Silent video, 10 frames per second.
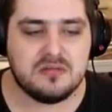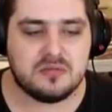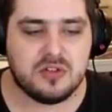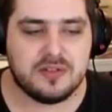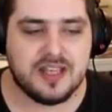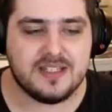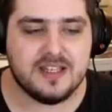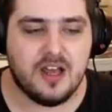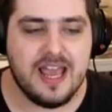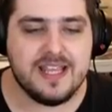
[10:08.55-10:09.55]
Oh, I'm trying to get
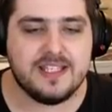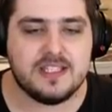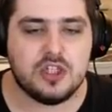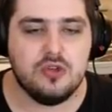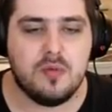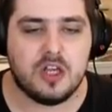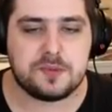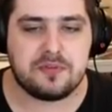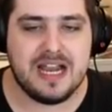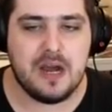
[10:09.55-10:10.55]
into... Like, eighty-two miles
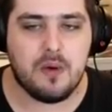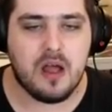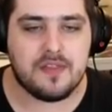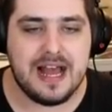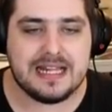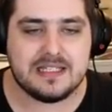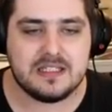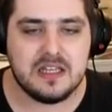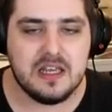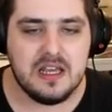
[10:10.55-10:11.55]
per hour.
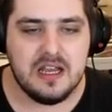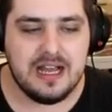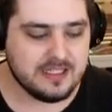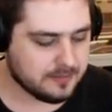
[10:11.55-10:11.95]
That's... That's